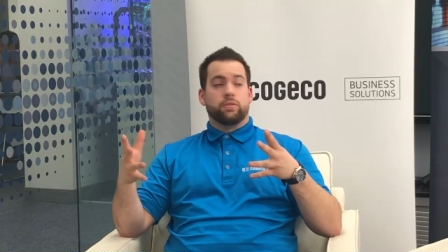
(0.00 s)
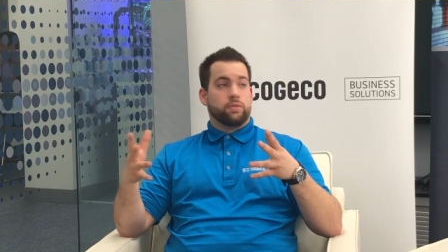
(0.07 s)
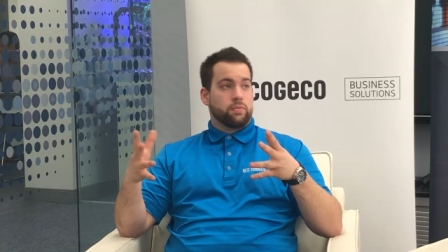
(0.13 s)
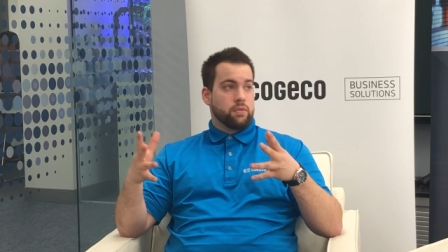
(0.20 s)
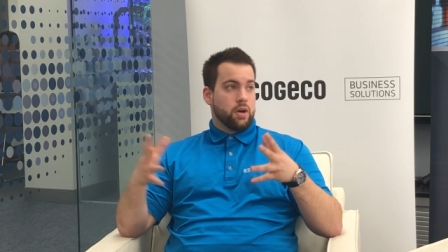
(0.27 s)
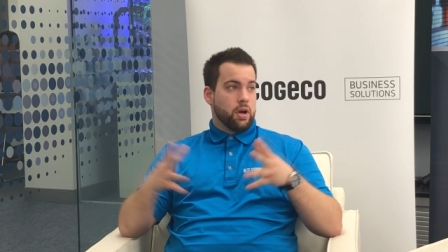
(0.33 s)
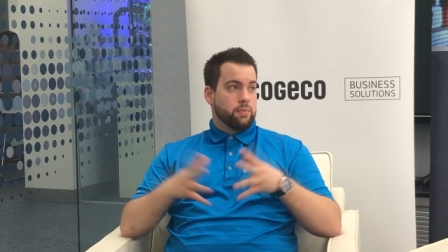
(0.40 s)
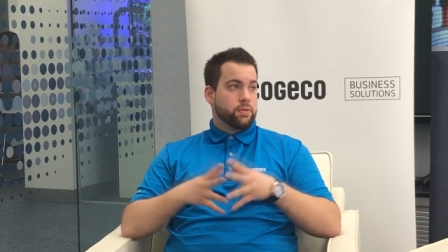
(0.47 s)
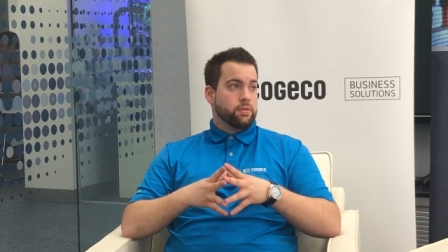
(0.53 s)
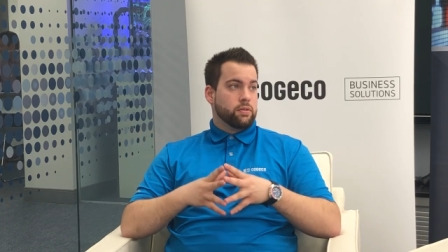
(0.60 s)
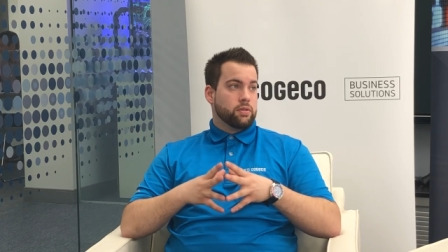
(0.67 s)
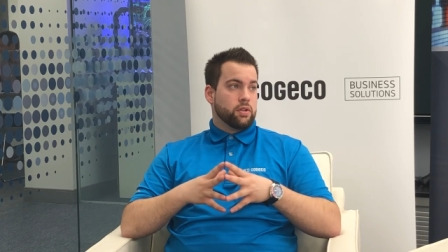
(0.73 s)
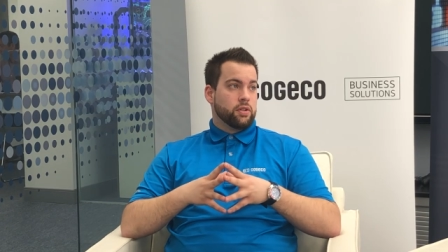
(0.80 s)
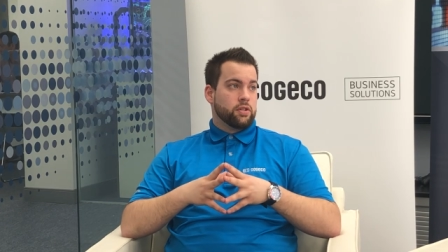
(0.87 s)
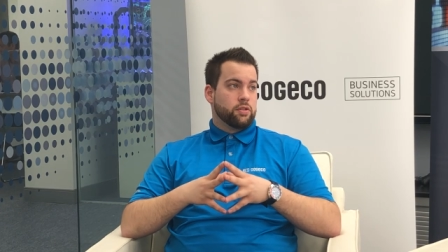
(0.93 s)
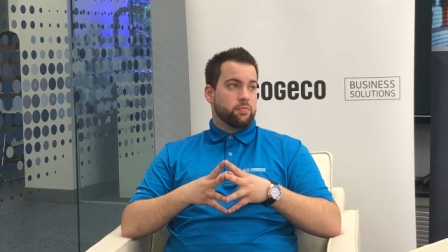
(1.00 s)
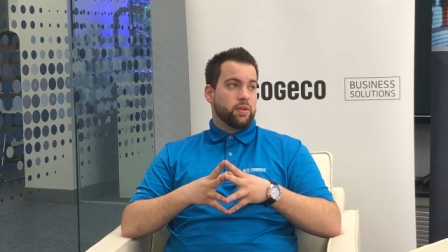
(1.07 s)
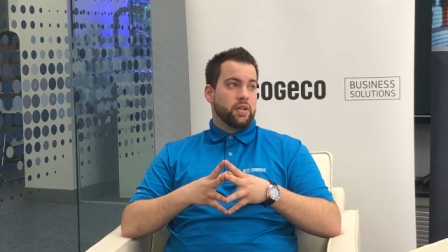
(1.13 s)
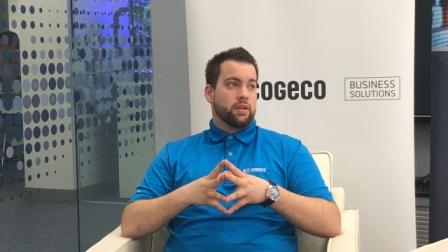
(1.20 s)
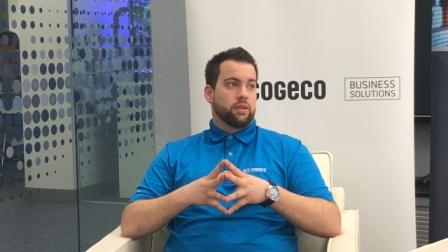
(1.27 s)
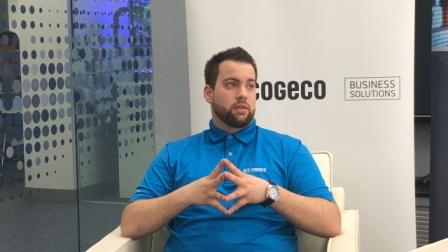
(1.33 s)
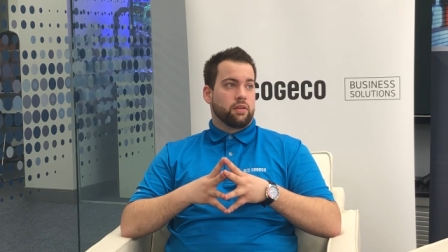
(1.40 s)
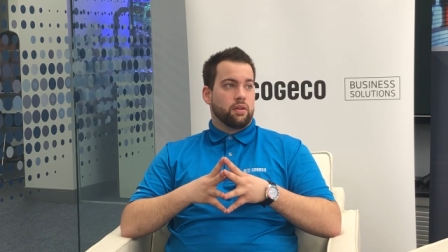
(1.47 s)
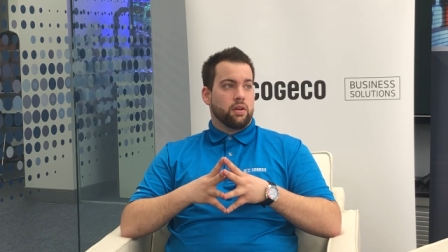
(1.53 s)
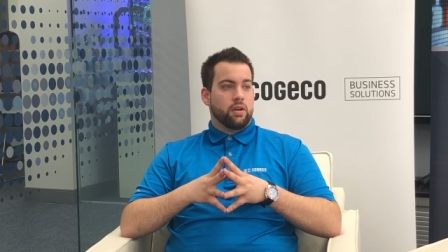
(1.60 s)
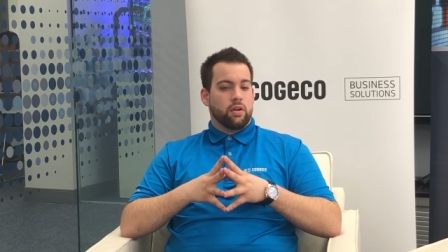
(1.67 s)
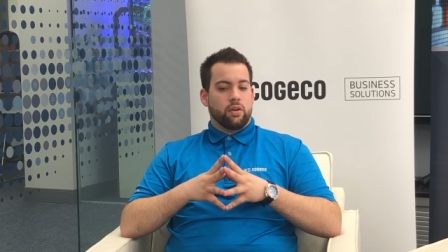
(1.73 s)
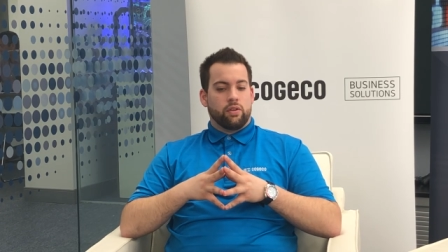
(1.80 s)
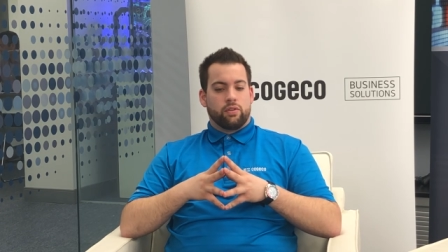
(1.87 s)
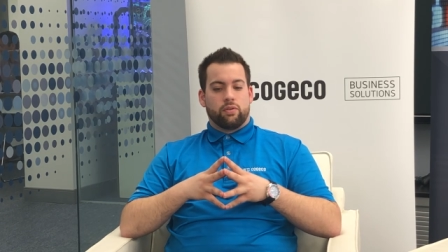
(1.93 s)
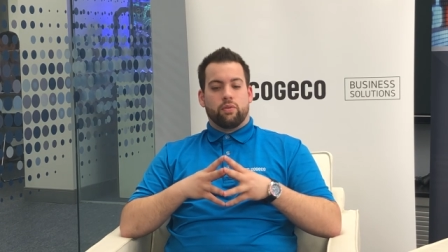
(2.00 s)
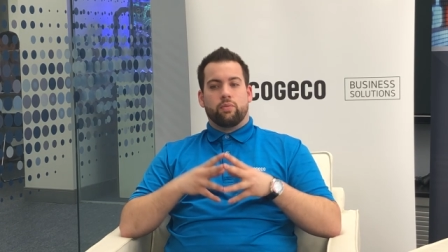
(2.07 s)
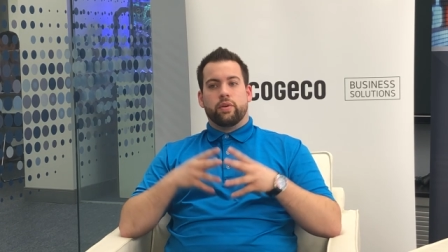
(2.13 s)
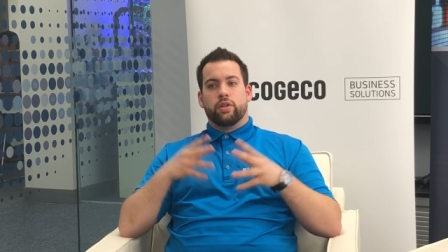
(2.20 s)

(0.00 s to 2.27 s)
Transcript: to up to a certain speed. Yeah, yeah, yeah. Okay.